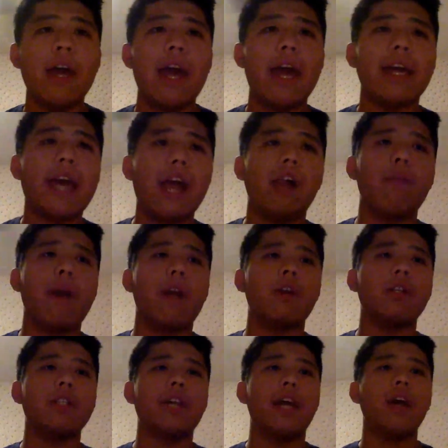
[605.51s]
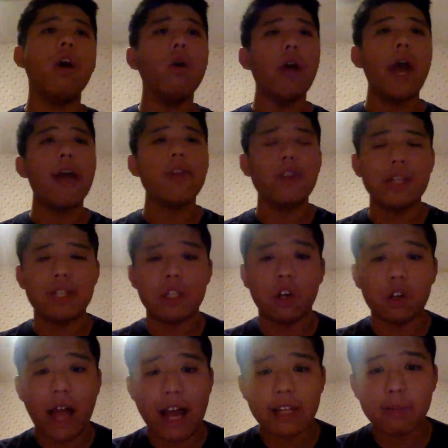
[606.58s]
And Caleb Anderson's like, okay, I think this is our
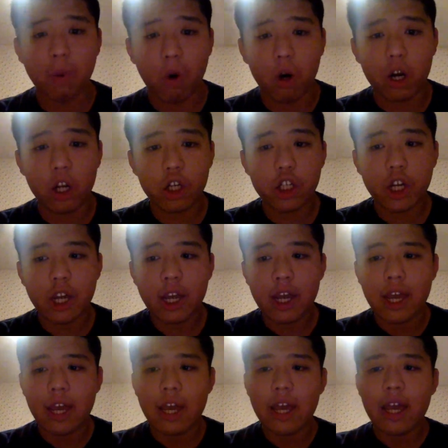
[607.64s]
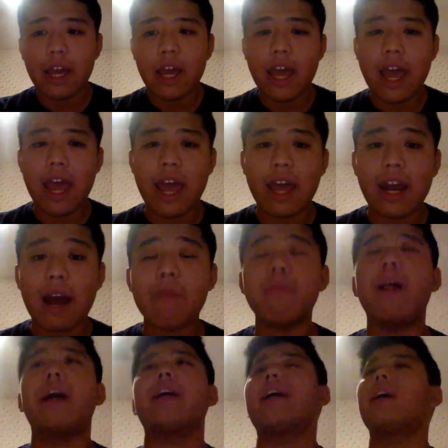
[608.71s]
last portage. And I'm
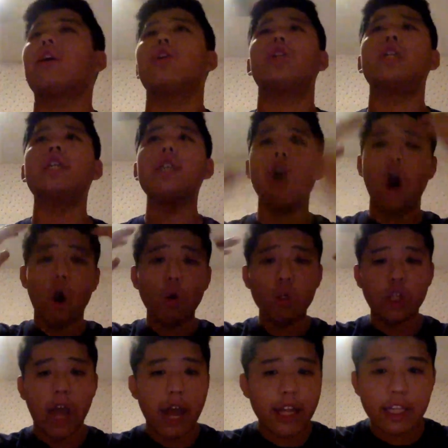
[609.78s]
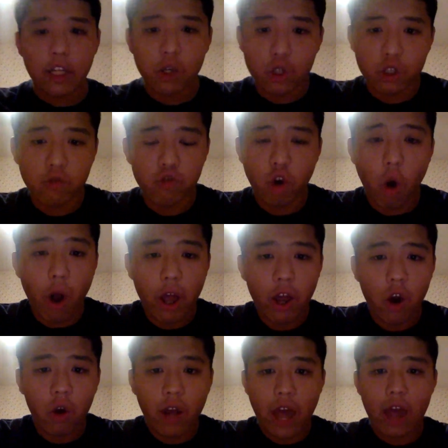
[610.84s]
like, TOJ, tears of joy.
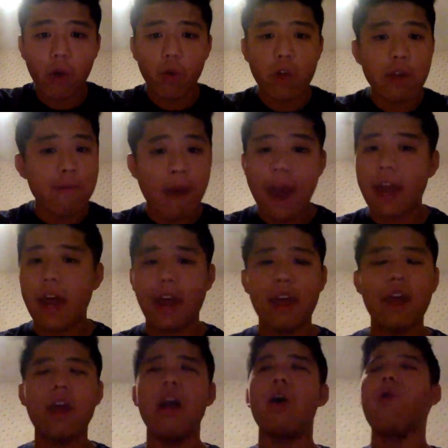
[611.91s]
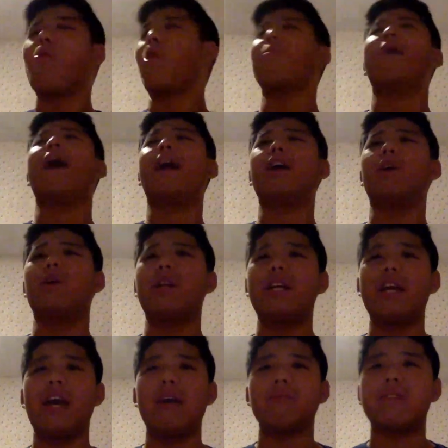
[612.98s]
Okay, we made it. We're about to go to the
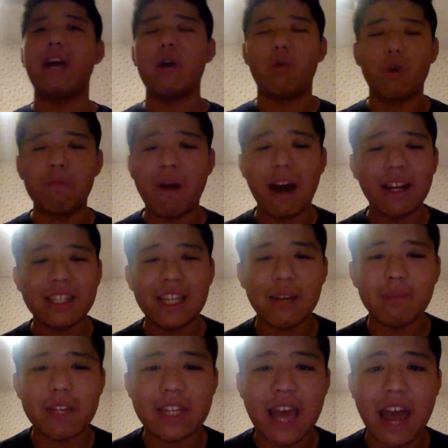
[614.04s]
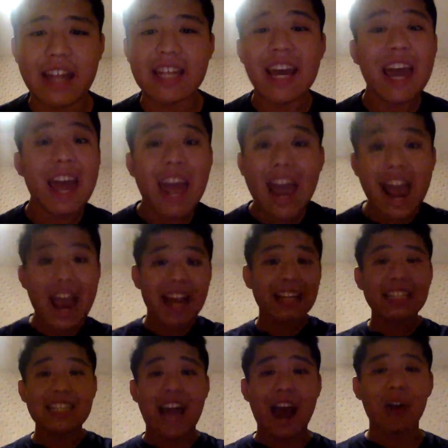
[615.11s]
campsite. We're about to set up the tent. And
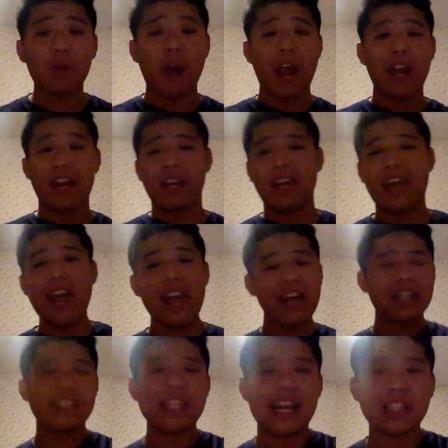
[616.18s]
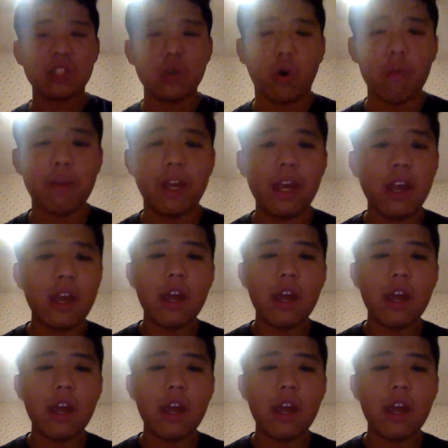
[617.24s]
it's not raining and it's not storming.